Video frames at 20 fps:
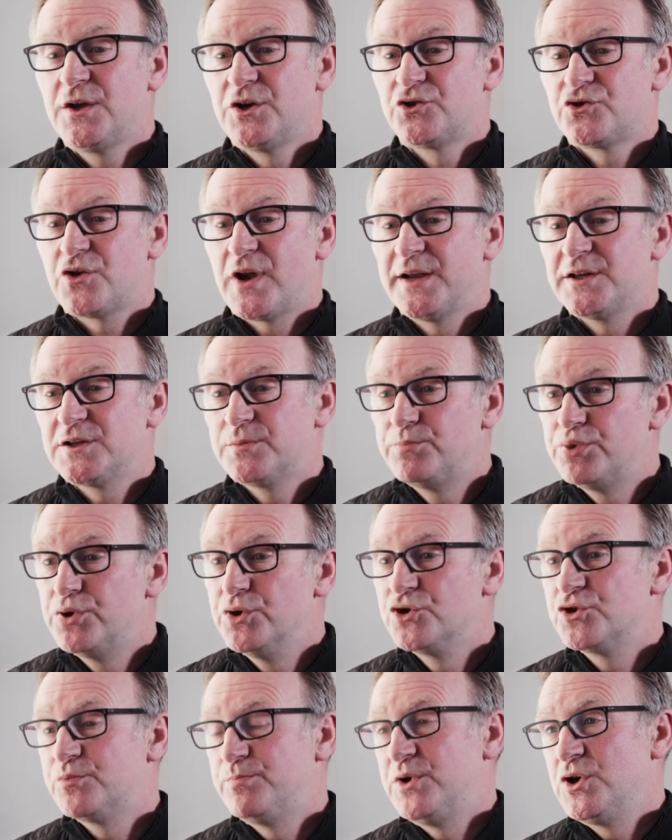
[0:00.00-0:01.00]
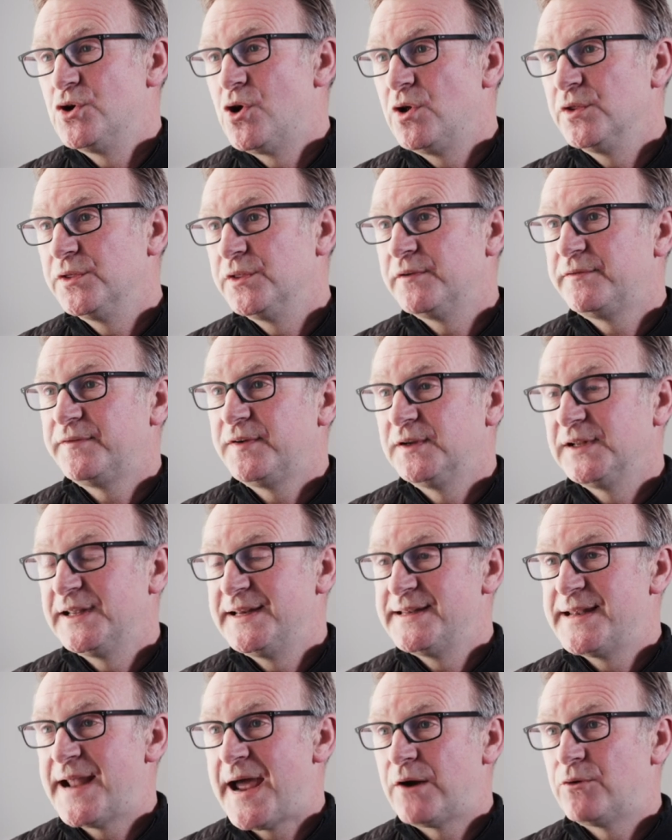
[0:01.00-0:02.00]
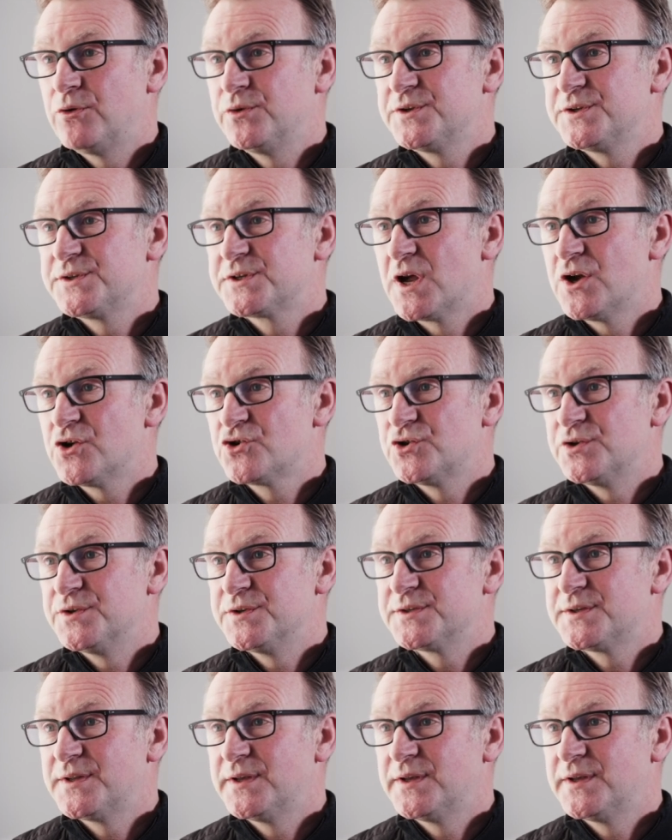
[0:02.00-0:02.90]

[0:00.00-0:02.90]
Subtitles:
trying to push beyond the fairly narrow discussions